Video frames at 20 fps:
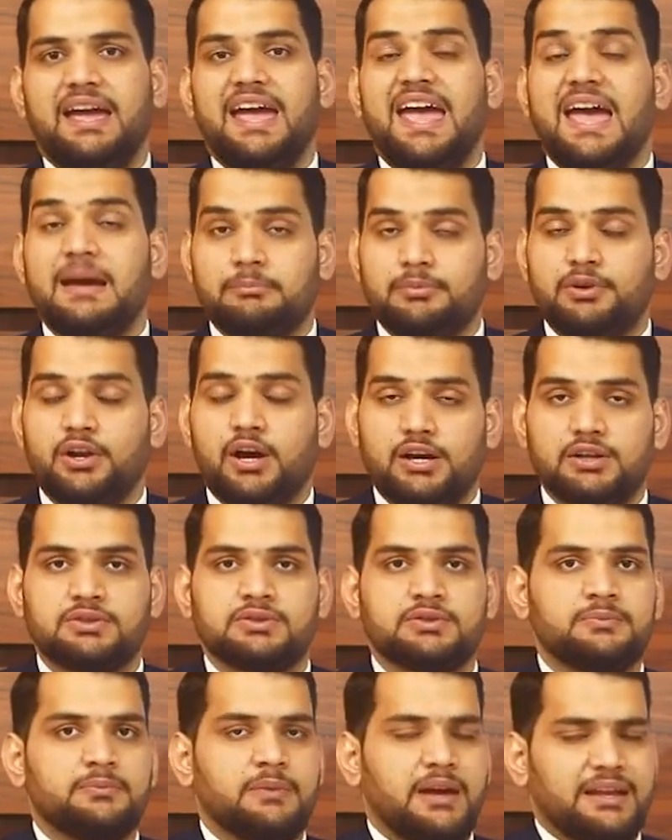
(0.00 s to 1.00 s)
am
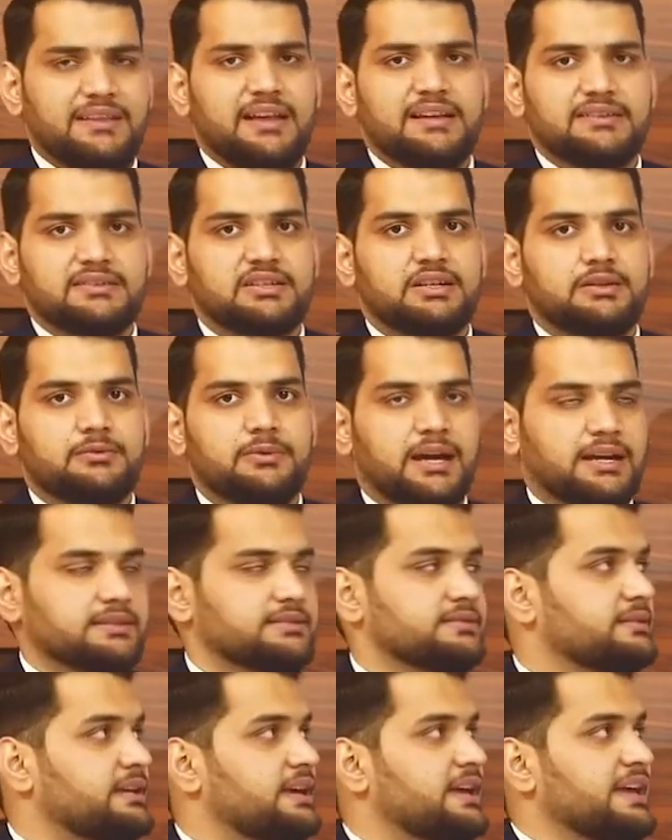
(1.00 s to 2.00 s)
not, and that's
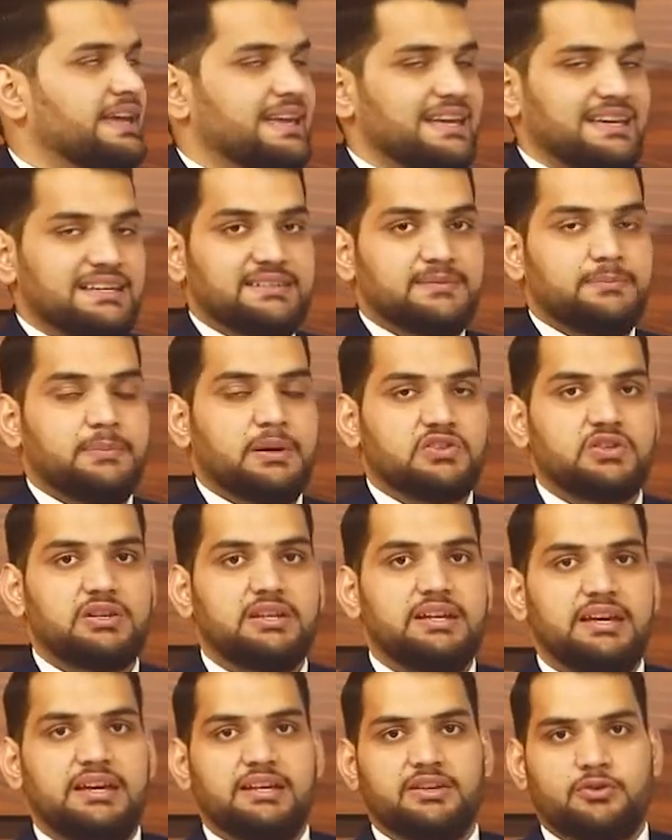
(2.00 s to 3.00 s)
correct,
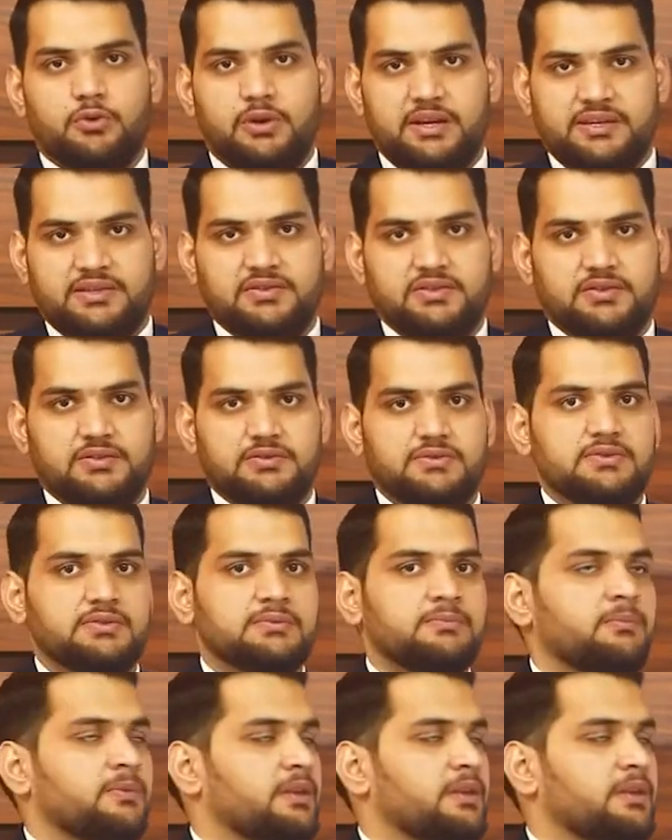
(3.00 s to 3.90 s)
especially in questions.